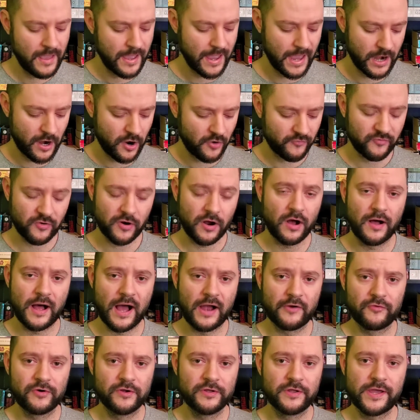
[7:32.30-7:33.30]
and overall,
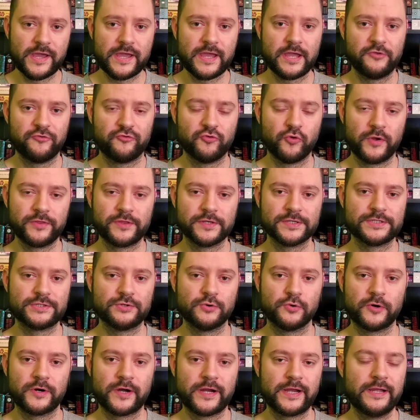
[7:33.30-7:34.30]
I really enjoyed the
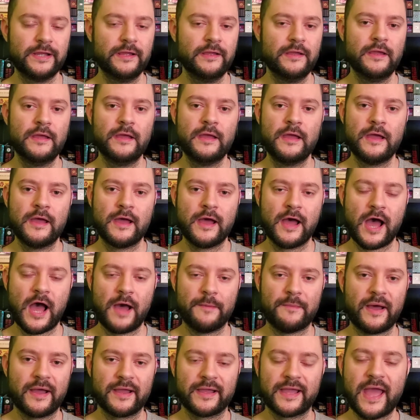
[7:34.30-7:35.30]
story.
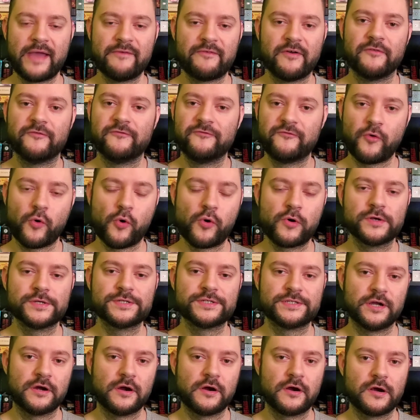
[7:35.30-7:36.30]
Um, I gave it four
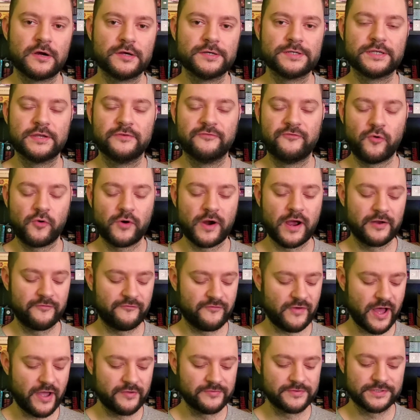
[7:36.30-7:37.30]
stars, four out of
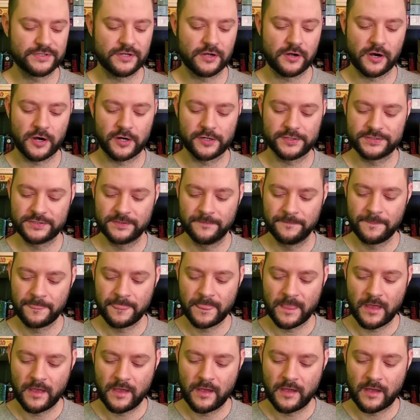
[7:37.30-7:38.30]
five stars.
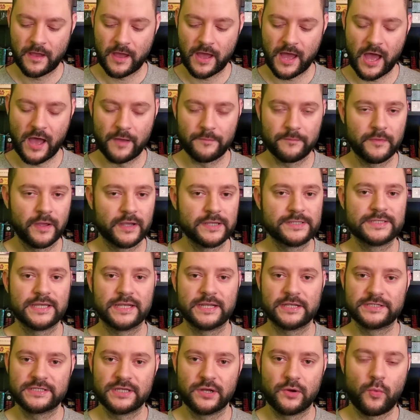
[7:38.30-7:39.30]
Um, like I
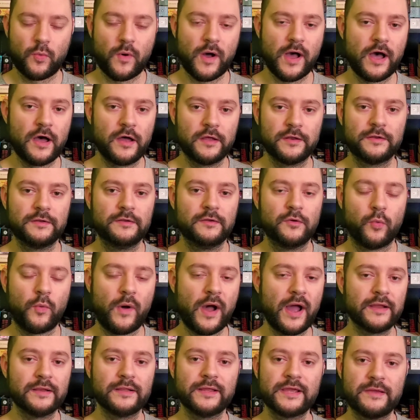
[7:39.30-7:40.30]
said, it's a wild,
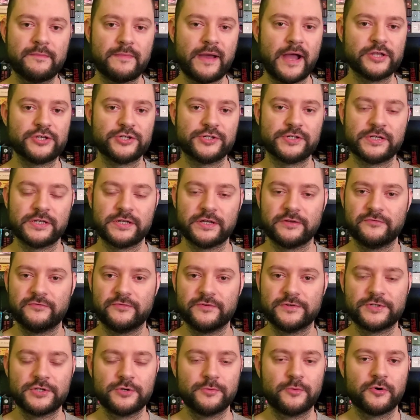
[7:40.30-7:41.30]
wildly imaginative,
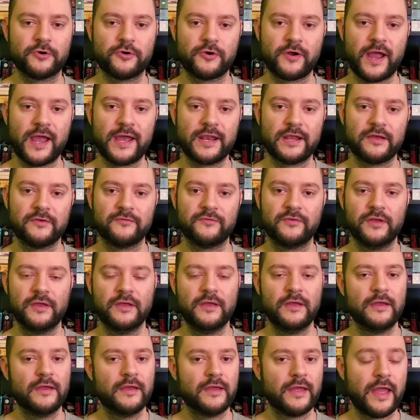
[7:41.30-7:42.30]
super creative.
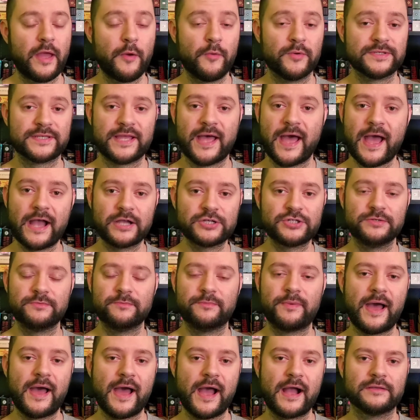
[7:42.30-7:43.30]
It was
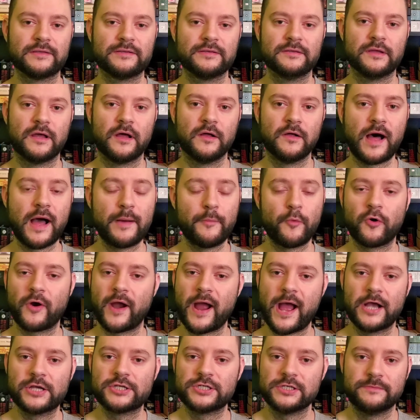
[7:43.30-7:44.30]
action-packed, a lot more
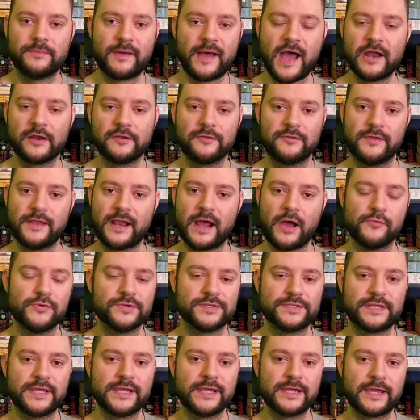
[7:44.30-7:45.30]
action-packed than I
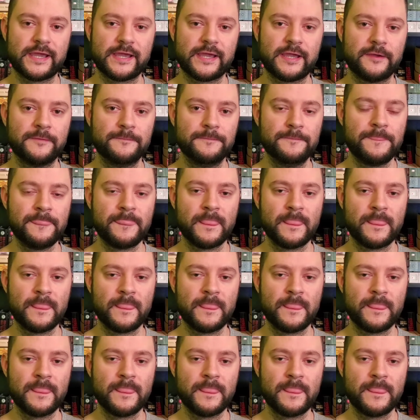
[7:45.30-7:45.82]
was thinking.